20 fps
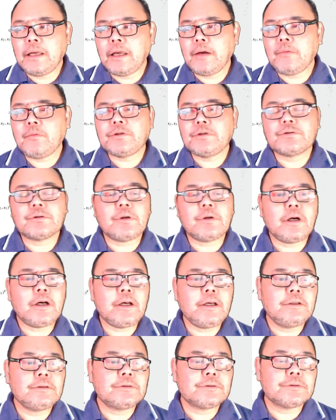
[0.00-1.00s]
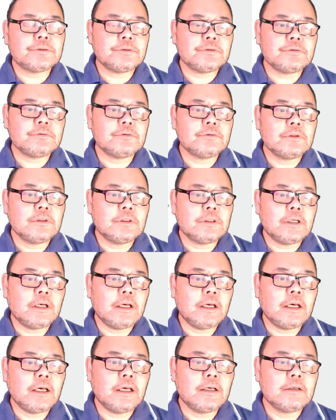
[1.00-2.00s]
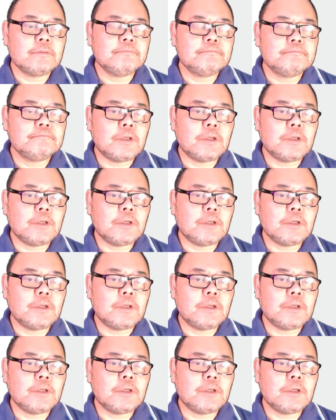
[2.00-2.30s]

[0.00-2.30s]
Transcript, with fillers: and we're trying to uh,